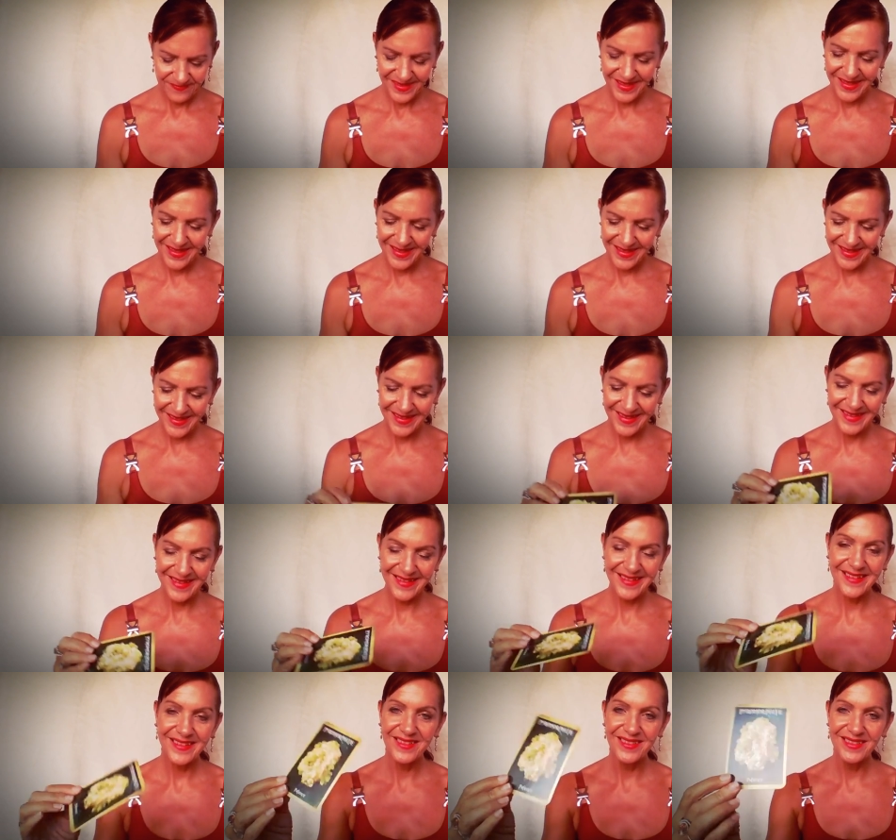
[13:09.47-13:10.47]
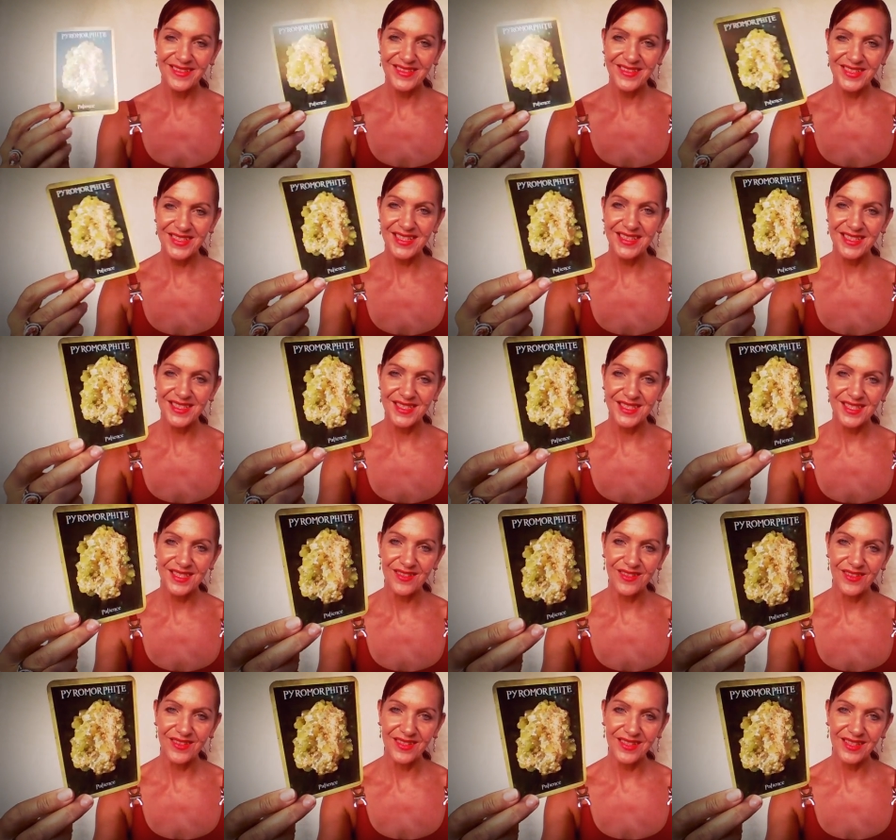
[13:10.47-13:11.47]
Yeah, I said this, didn't
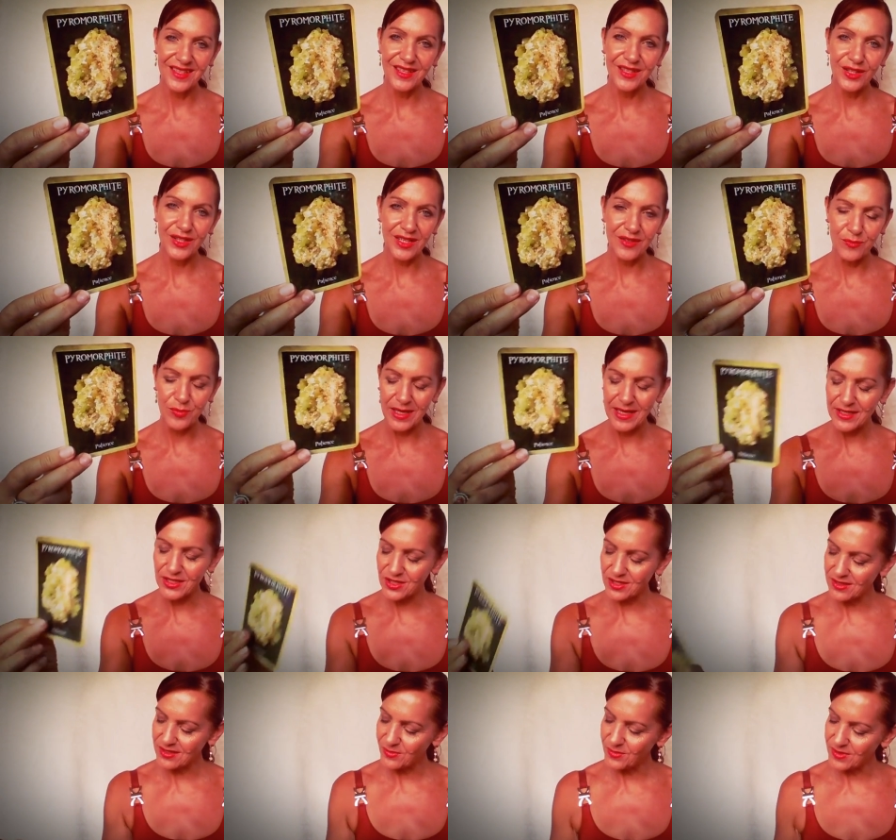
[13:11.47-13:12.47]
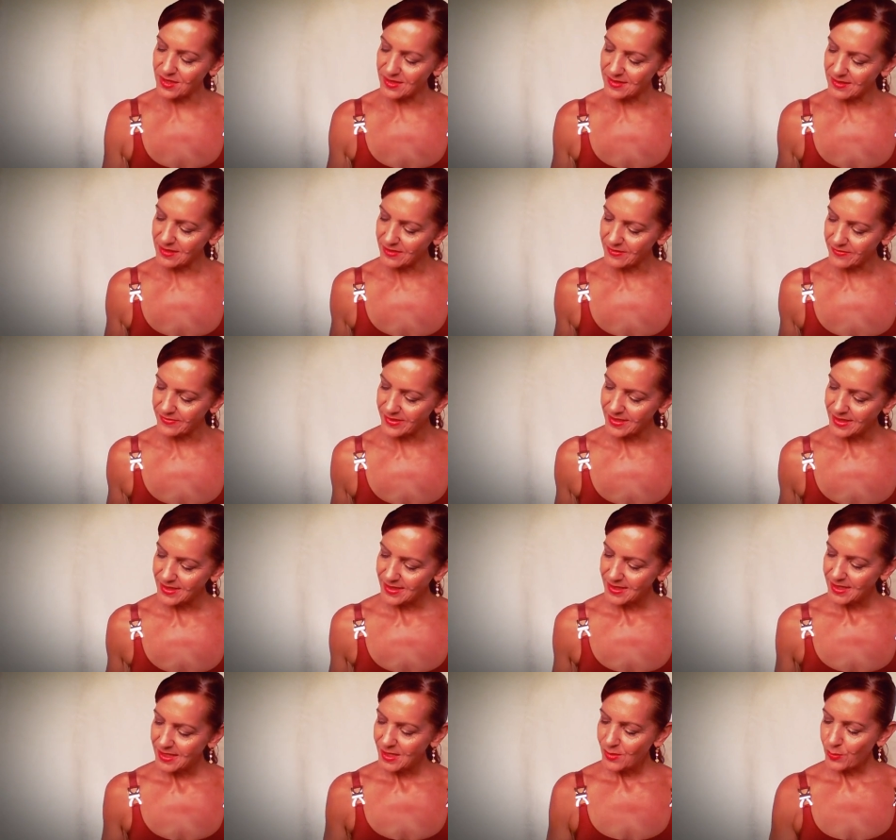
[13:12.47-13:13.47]
I? Yeah, you've got to have patience with yourself
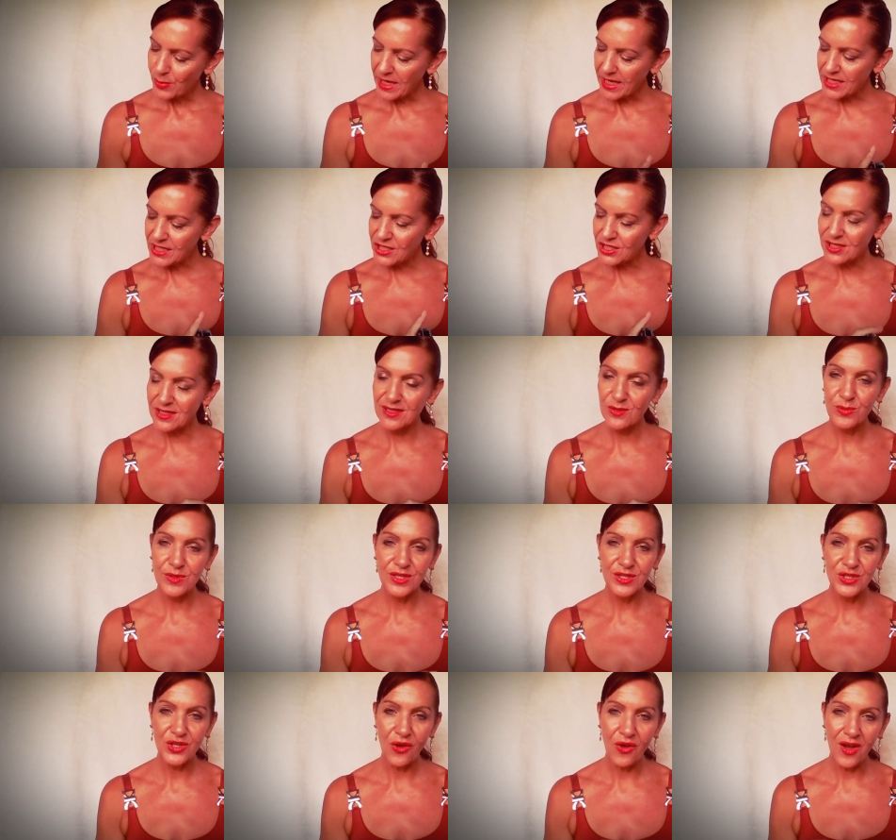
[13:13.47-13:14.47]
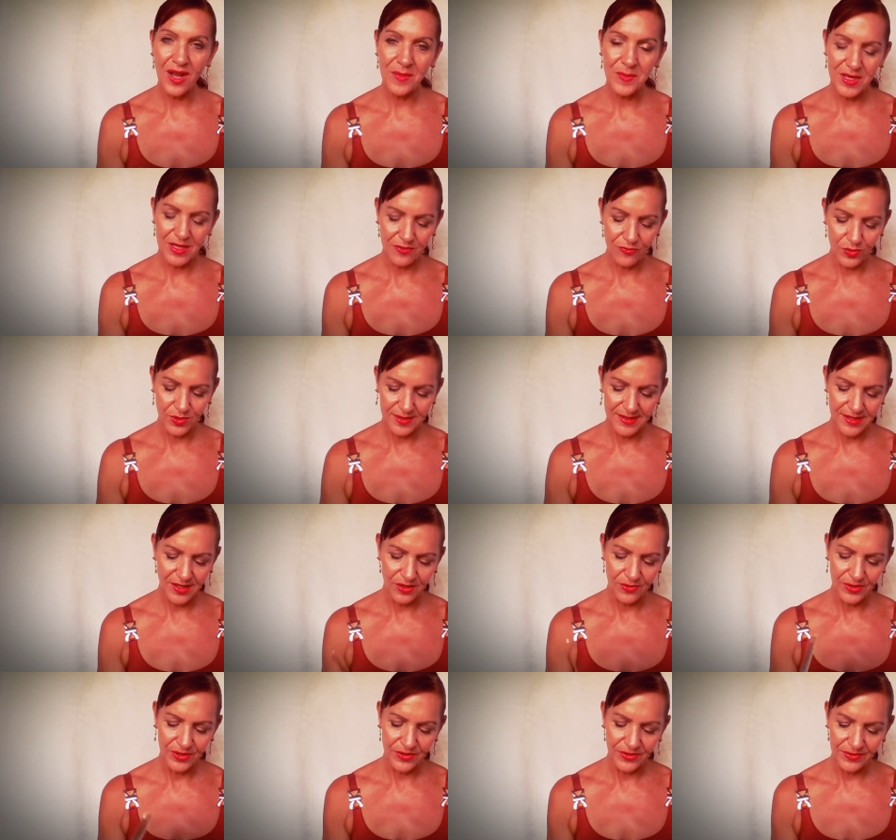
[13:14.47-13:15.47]
patience with the timing of what's
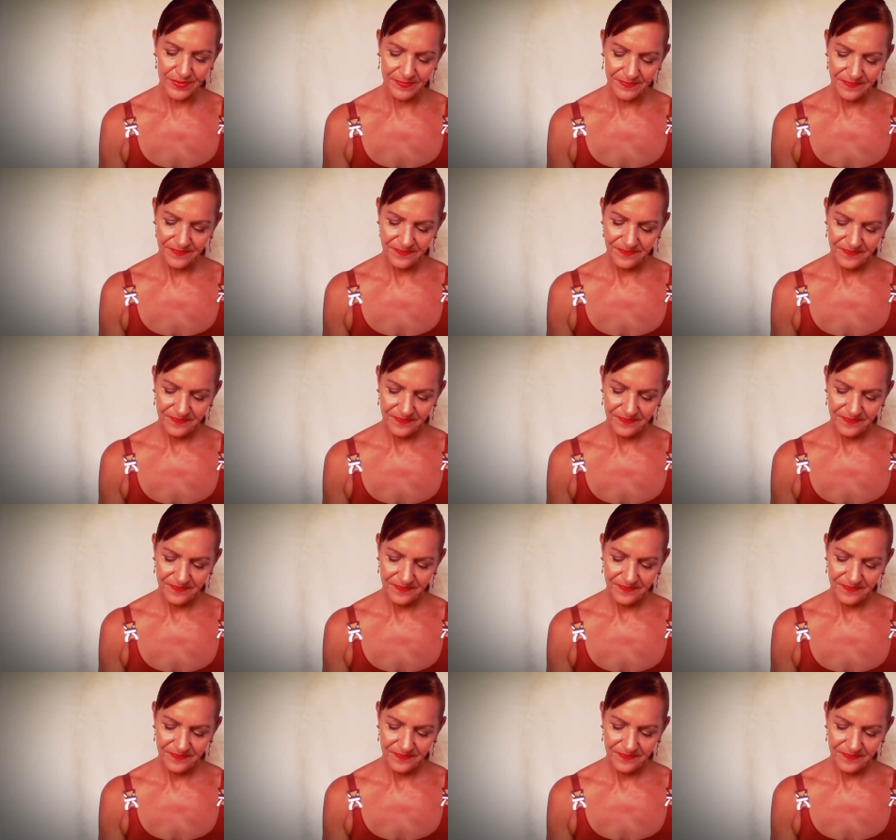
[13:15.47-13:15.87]
going on.